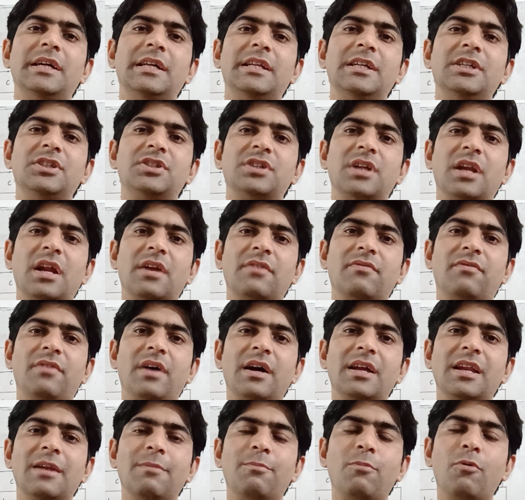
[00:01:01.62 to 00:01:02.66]
initial and
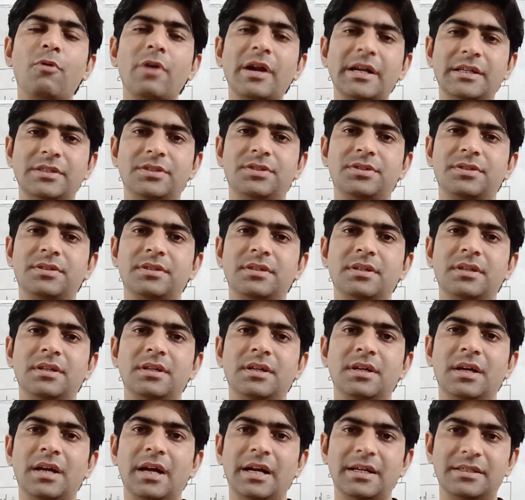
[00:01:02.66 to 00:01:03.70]
final points.
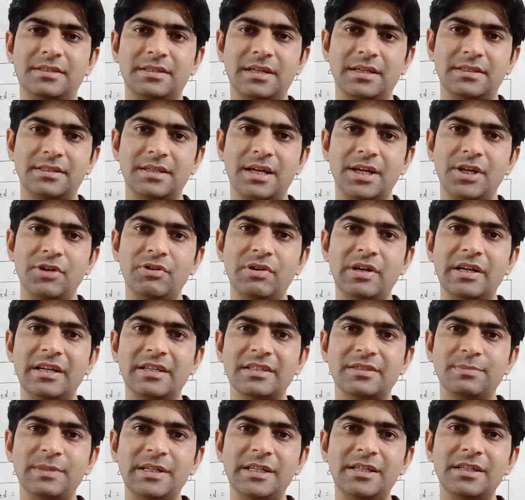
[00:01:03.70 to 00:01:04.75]
Its SI unit
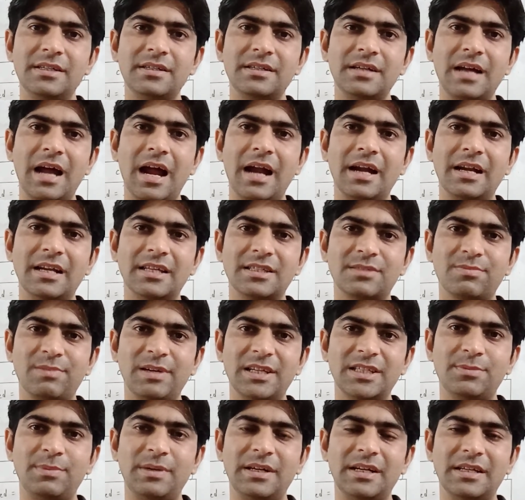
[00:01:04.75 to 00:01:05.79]
is meter and
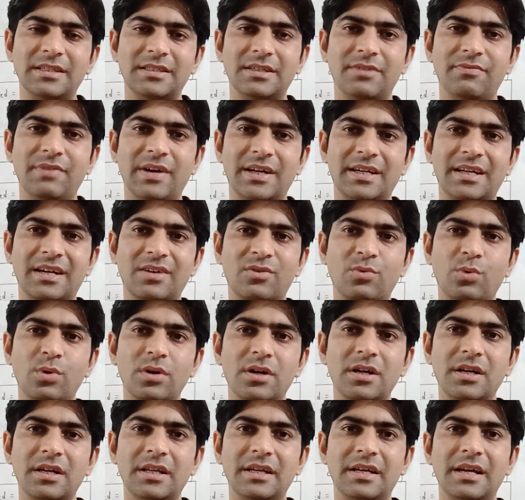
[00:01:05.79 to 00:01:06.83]
displacement is a vector
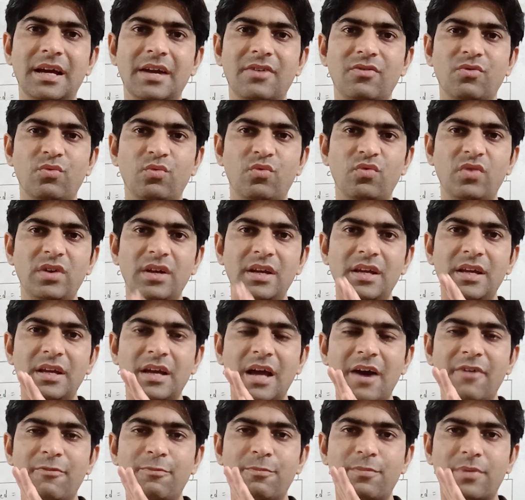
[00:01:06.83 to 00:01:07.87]
quantity, and we
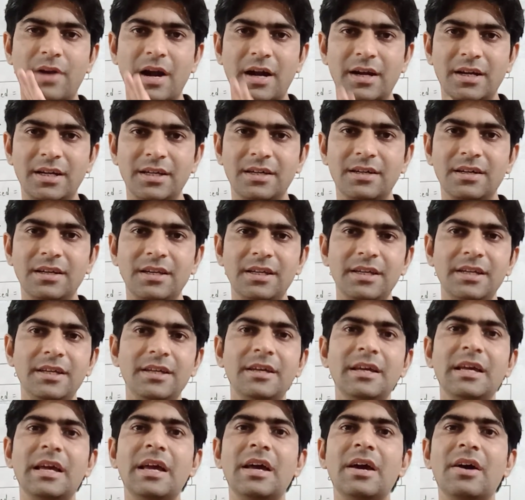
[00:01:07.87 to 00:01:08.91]
have
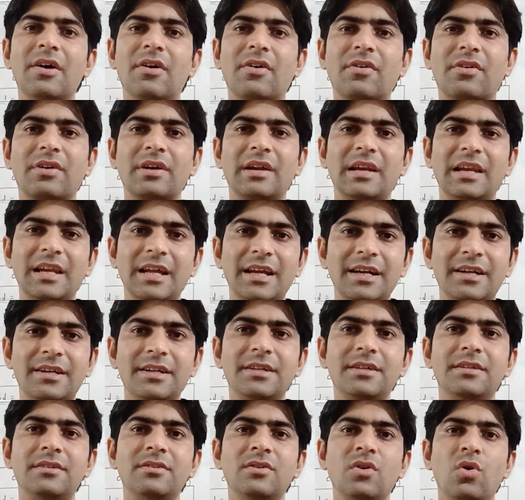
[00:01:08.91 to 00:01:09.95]
practically
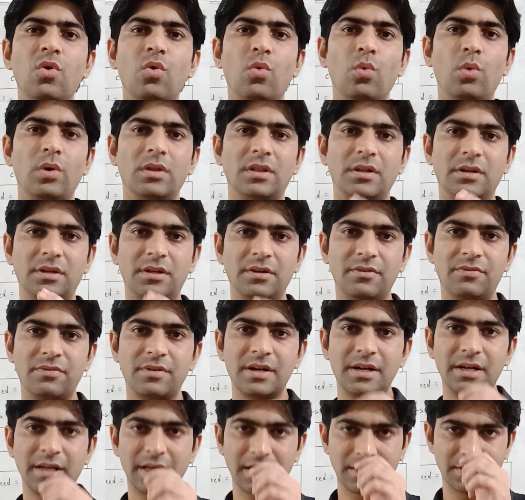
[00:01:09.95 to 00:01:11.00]
related with the
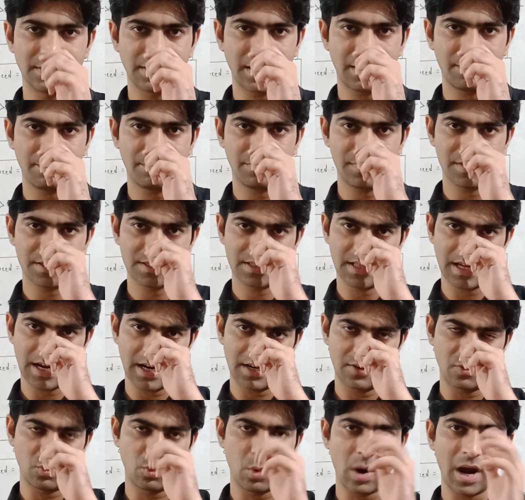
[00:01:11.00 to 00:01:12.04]
different examples
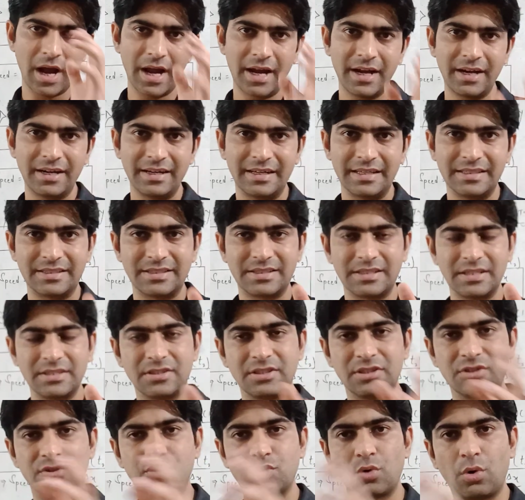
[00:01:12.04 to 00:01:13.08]
that why
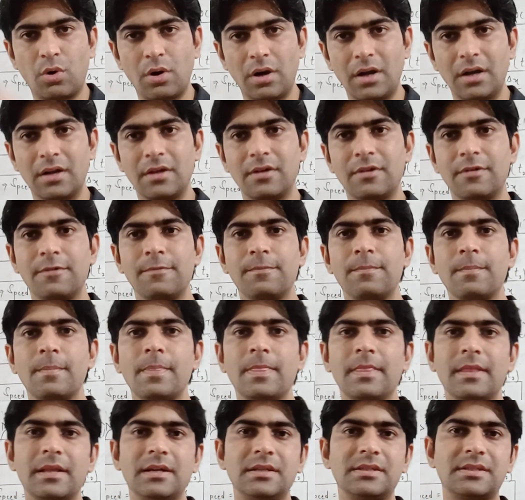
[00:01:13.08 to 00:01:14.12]
distance is called
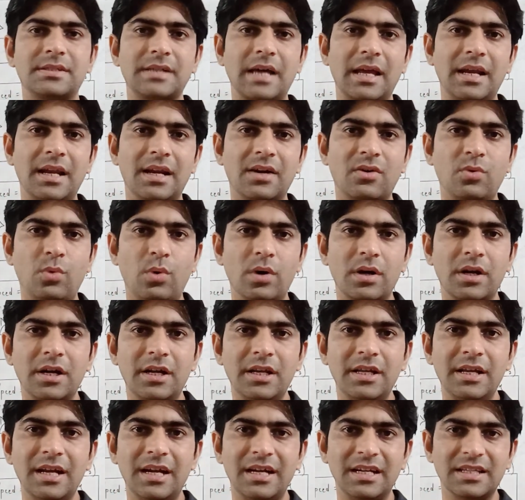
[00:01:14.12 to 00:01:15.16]
scalar
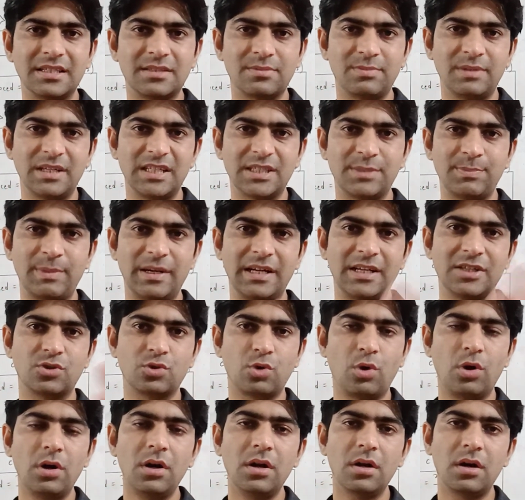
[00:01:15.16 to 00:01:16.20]
quantity and displacement is
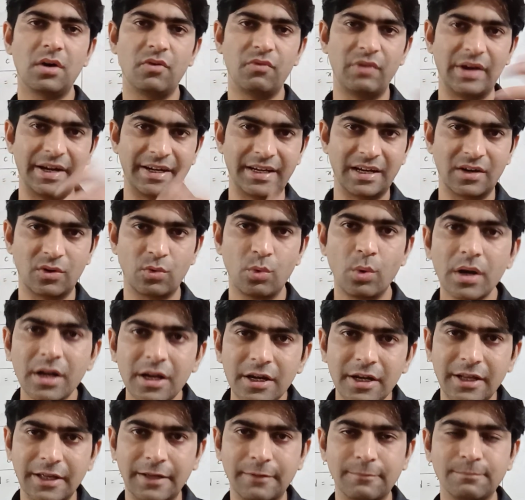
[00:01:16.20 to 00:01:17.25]
called a vector
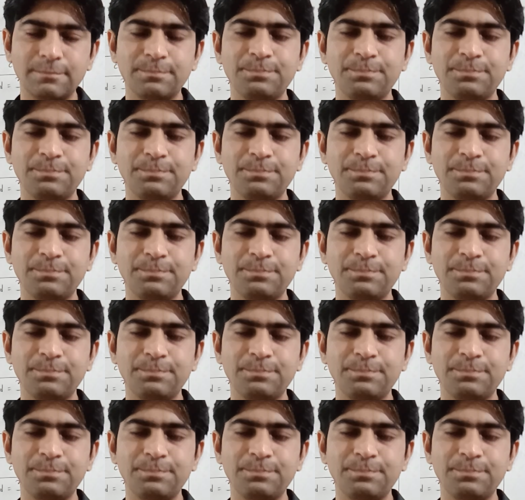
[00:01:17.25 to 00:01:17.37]
quantity.